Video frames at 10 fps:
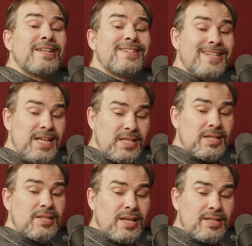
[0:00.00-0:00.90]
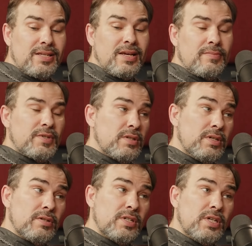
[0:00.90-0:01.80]
But Jesus said to them," so
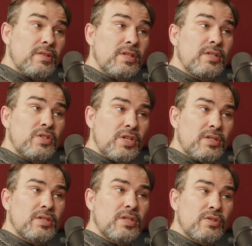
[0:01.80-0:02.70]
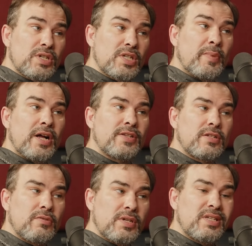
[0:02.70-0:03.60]
these are G this is Jesus's
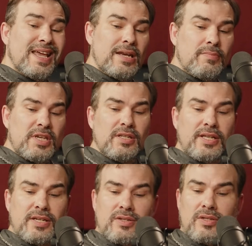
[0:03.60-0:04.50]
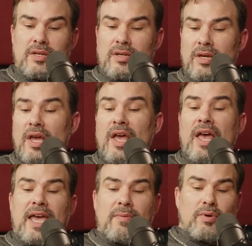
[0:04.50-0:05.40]
response to his enemies list,
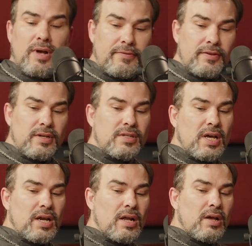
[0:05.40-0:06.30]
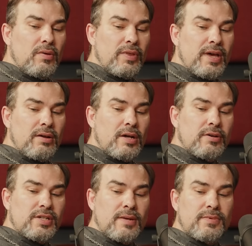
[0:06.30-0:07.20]
"'A prophet is not without
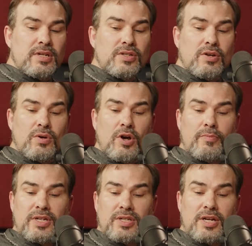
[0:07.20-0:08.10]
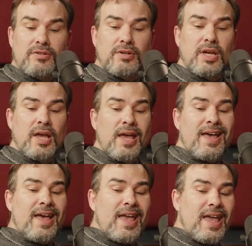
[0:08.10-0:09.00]
honor except in his own home and his country,
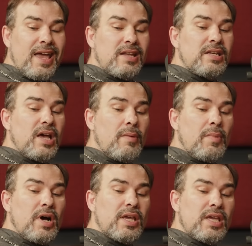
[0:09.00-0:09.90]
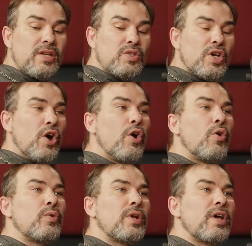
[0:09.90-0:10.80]
and among his
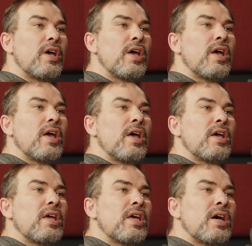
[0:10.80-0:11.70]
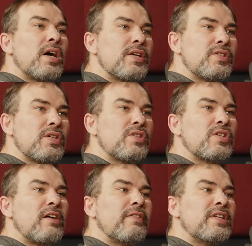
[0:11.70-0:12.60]
own
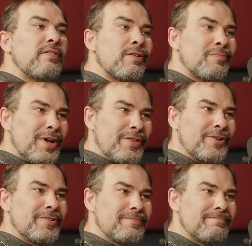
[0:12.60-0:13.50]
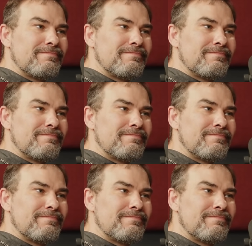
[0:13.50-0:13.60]
cousins of a different mother.'"